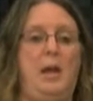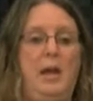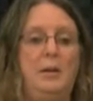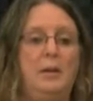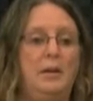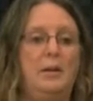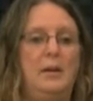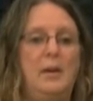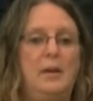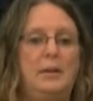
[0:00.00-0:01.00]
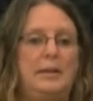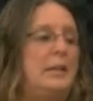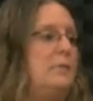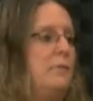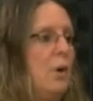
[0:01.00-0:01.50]
and get
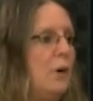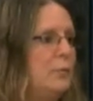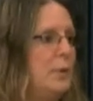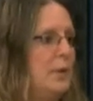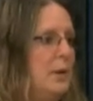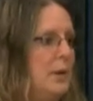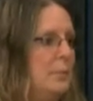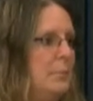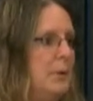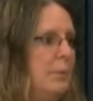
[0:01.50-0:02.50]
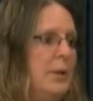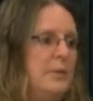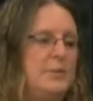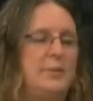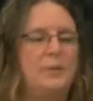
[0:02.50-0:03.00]
involved with them? You know, we could
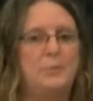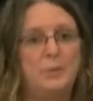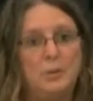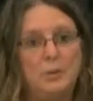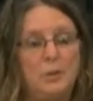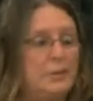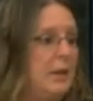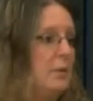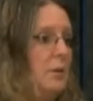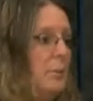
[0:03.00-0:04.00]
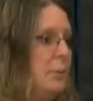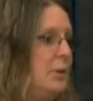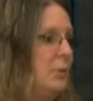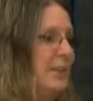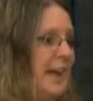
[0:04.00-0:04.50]
sit there and observe all day long, but we
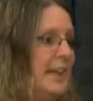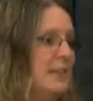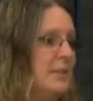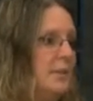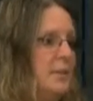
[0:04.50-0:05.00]
don't get it.